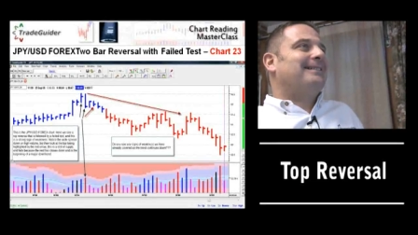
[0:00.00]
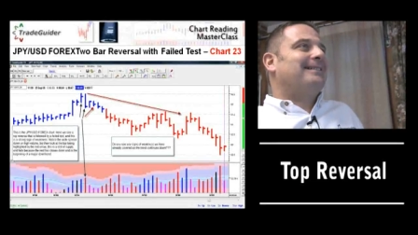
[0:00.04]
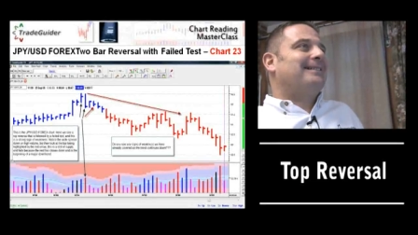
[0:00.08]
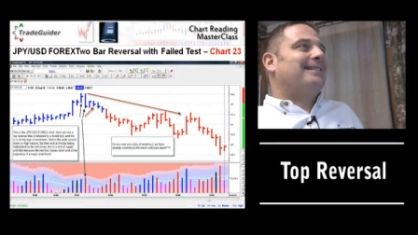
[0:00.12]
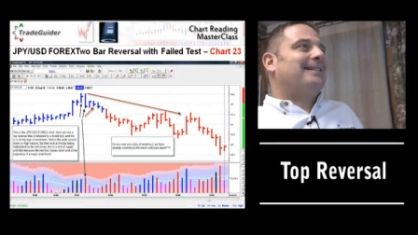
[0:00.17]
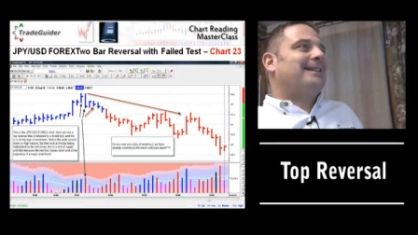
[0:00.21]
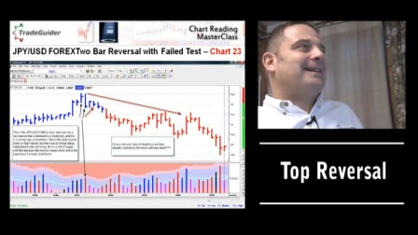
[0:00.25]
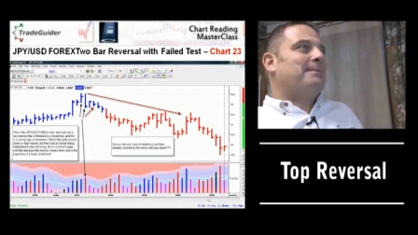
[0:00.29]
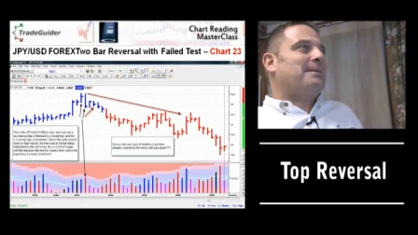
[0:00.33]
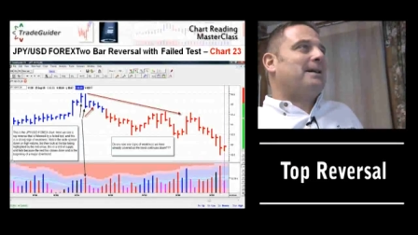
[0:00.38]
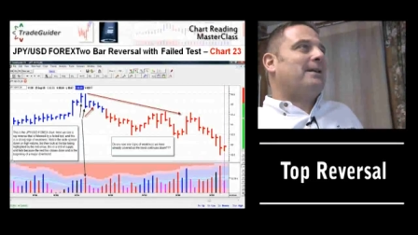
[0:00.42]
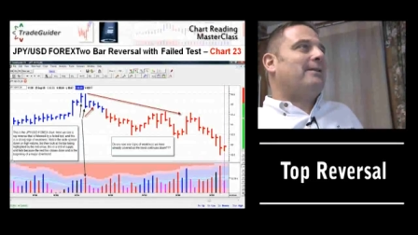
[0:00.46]

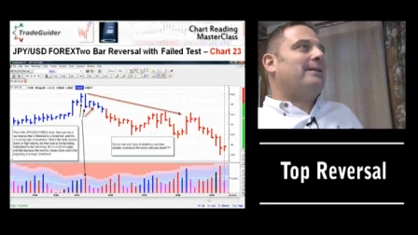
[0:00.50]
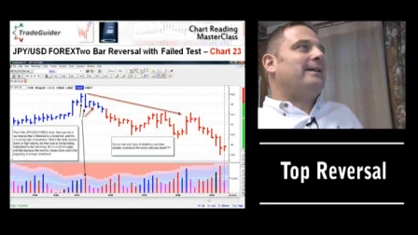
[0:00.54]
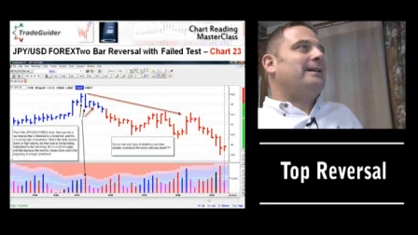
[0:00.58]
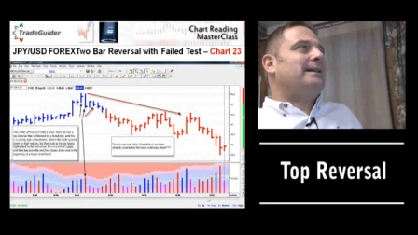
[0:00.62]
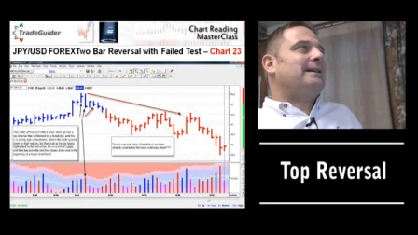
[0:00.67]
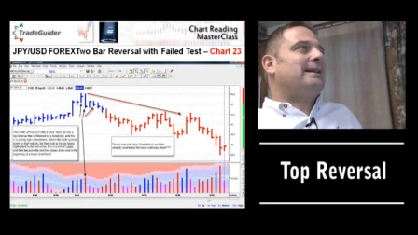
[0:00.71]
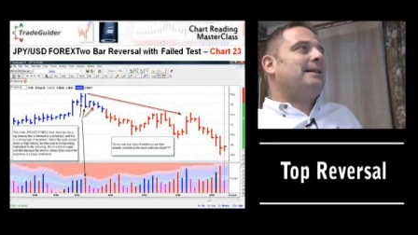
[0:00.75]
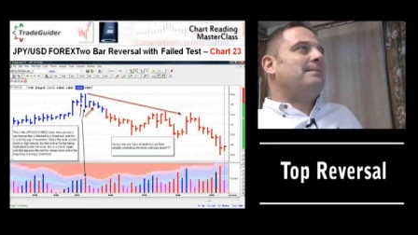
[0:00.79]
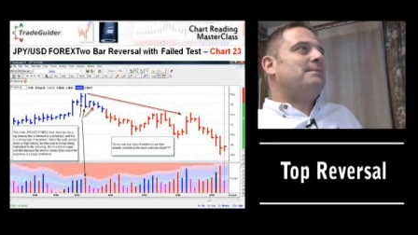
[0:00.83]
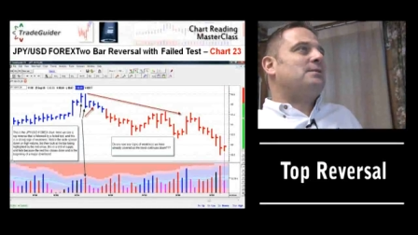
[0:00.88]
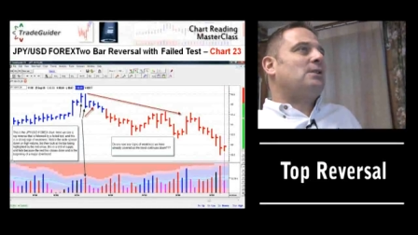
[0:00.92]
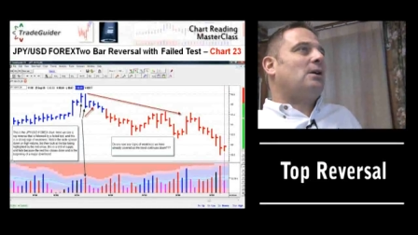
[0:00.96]
Keep going.
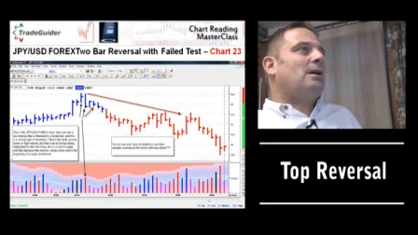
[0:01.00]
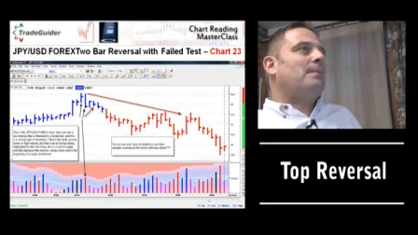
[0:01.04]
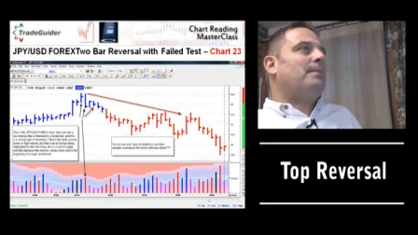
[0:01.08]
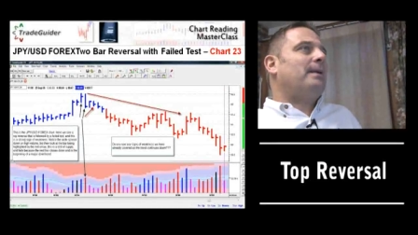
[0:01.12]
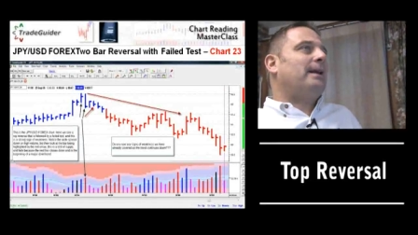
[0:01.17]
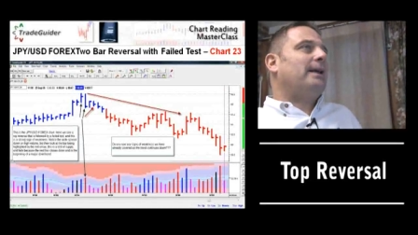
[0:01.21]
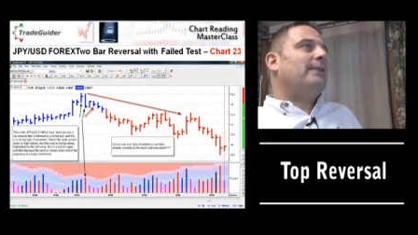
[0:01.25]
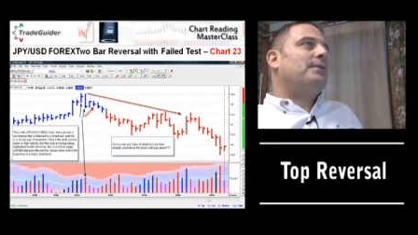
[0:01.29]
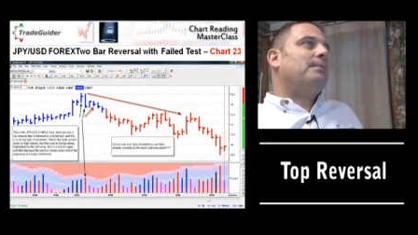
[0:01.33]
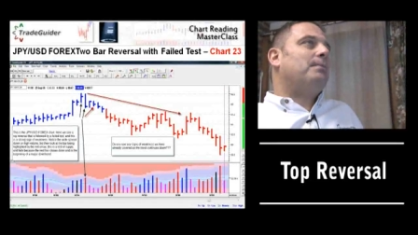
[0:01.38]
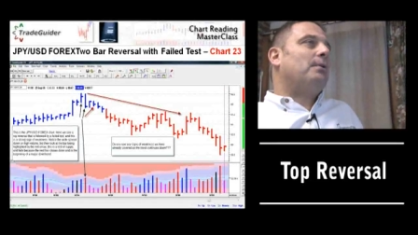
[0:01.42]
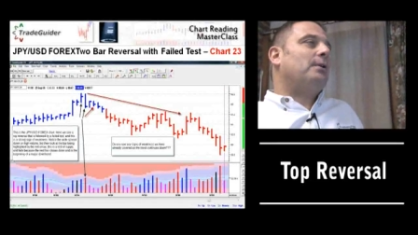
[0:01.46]
Keep
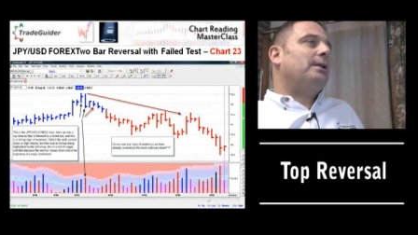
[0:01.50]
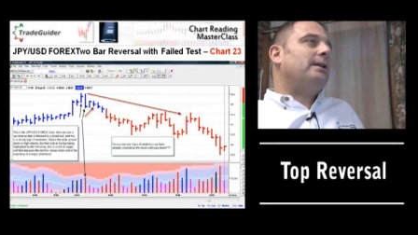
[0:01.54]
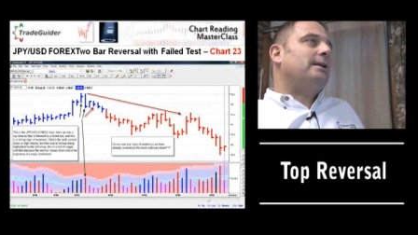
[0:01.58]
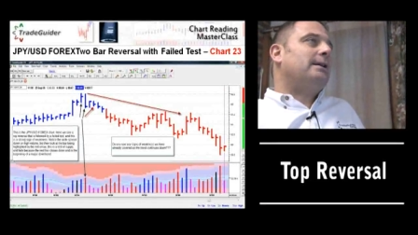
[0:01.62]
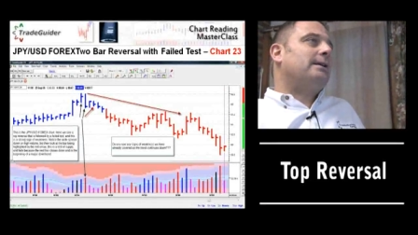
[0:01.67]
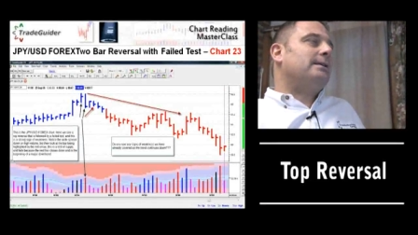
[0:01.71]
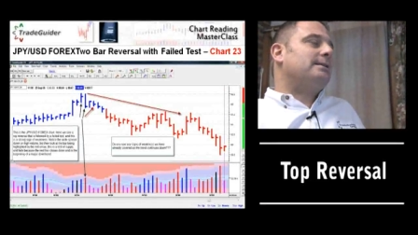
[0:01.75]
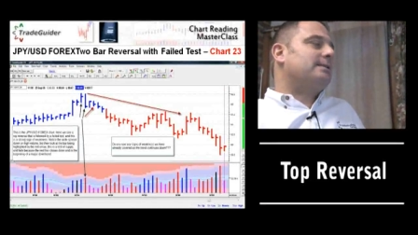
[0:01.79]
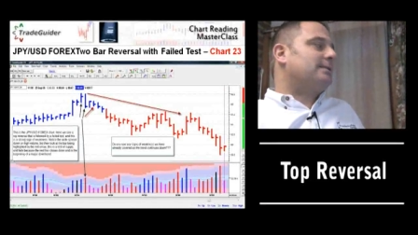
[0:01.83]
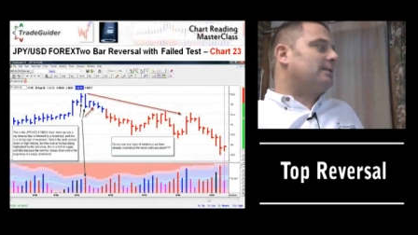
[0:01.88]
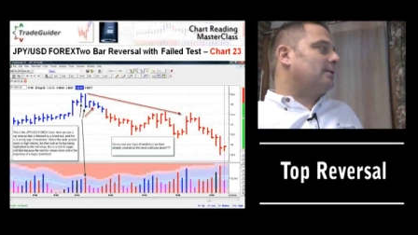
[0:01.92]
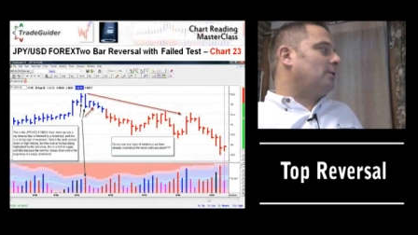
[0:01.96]
typing, everybody,
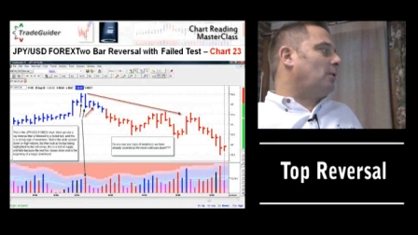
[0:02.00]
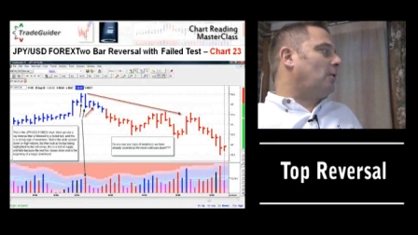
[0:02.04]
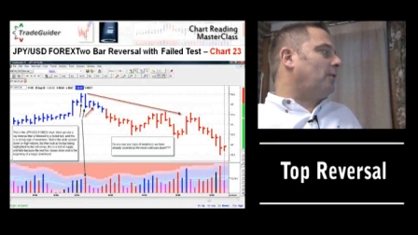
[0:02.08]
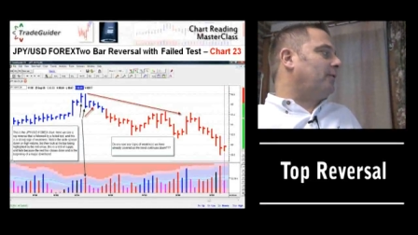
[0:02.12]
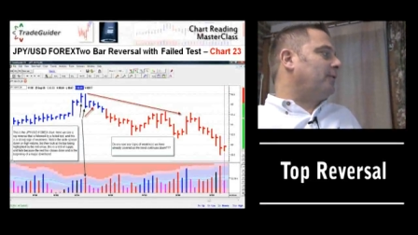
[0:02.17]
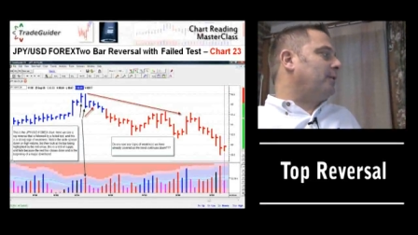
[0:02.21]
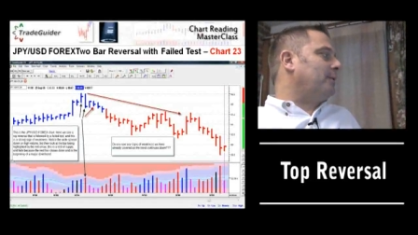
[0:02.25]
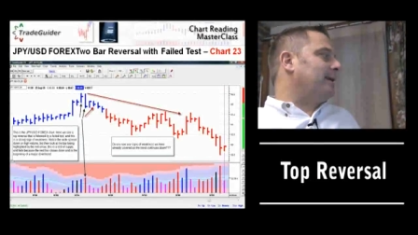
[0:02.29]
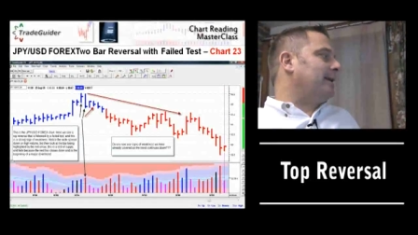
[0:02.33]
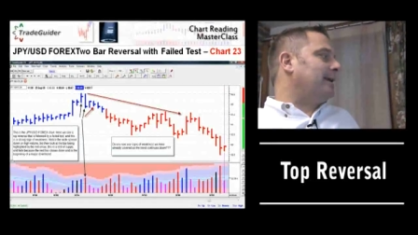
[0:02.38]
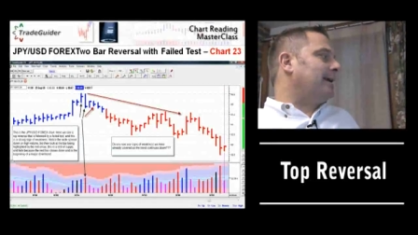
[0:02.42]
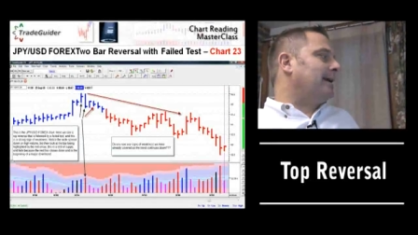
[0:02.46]
because there's a lot of
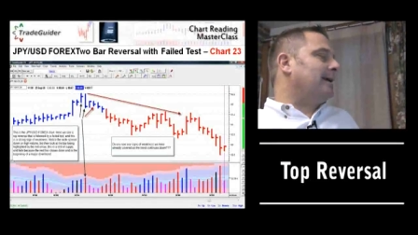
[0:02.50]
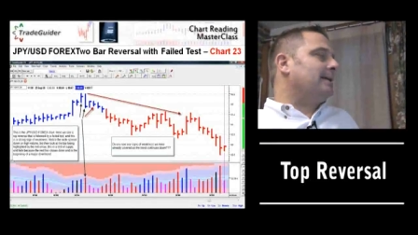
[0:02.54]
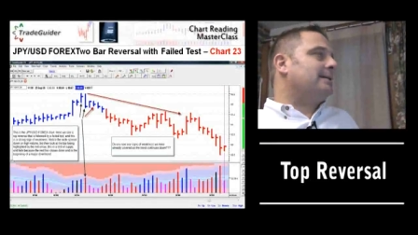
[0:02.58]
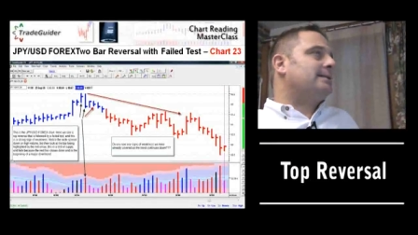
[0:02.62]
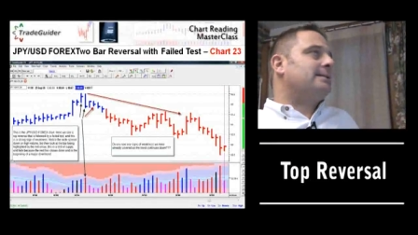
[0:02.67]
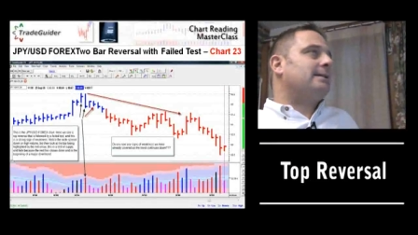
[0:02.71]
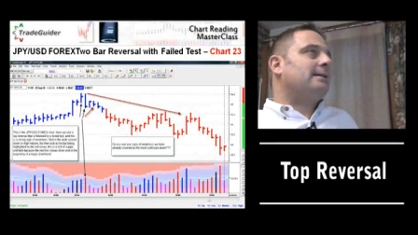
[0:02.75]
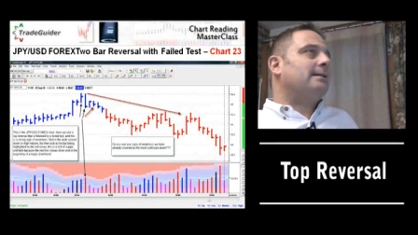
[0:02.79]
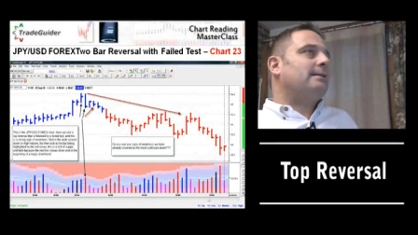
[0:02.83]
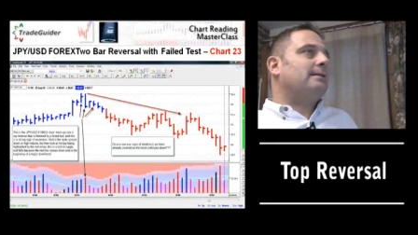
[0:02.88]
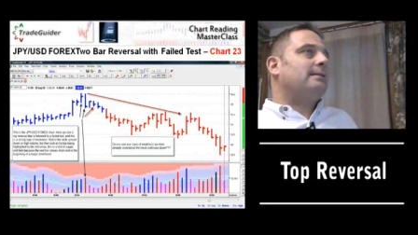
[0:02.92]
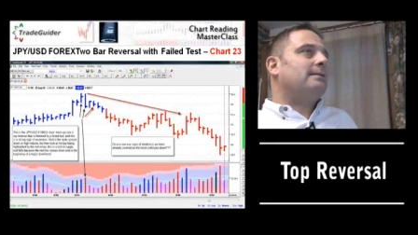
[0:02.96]
you in here
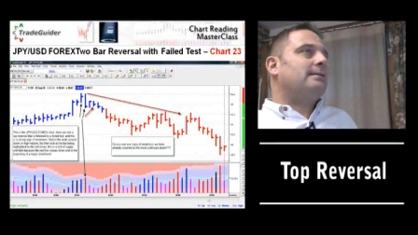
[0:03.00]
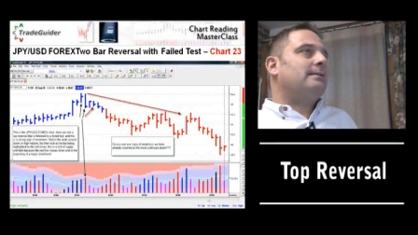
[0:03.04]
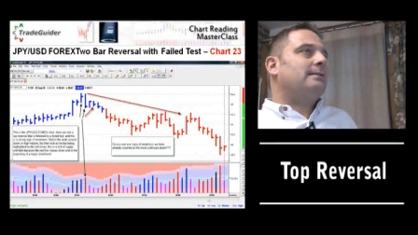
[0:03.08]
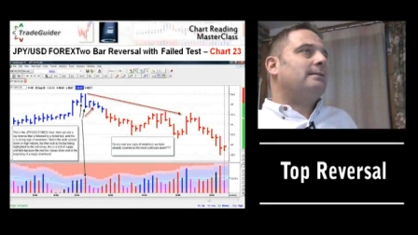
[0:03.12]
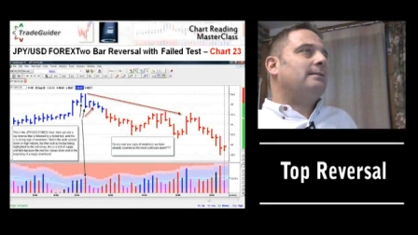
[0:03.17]
to...